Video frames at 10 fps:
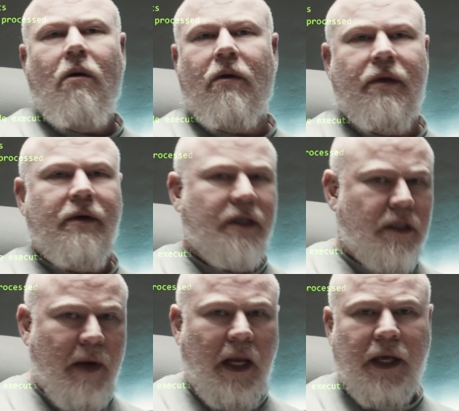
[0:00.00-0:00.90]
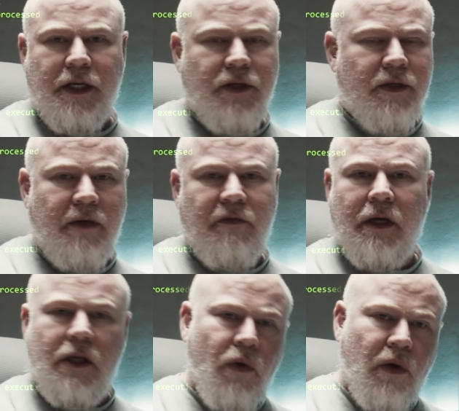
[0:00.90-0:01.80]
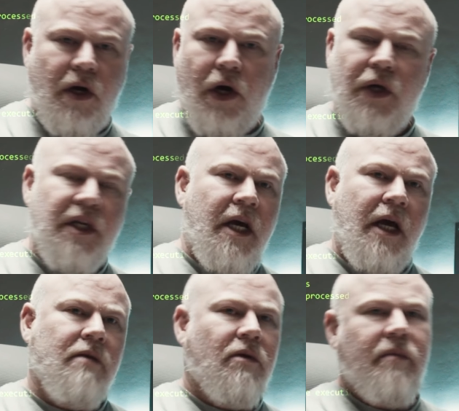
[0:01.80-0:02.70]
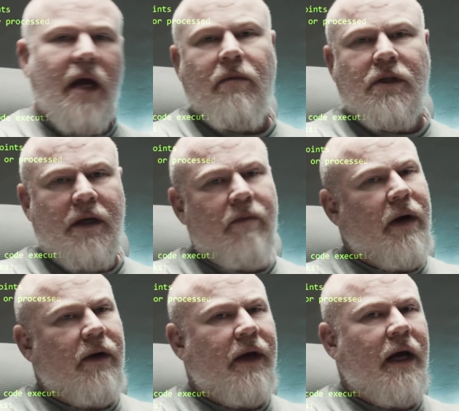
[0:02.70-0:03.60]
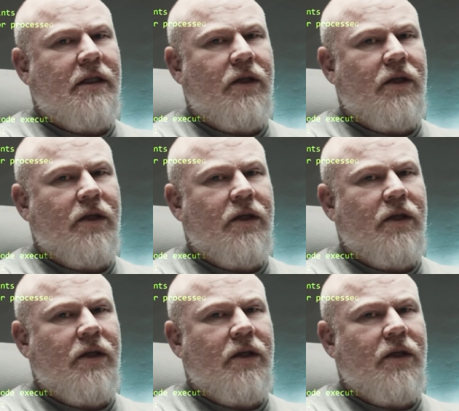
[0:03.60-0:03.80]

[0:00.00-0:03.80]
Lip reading: or there's a spelling issue or something in your code, and you want to be able to compare that.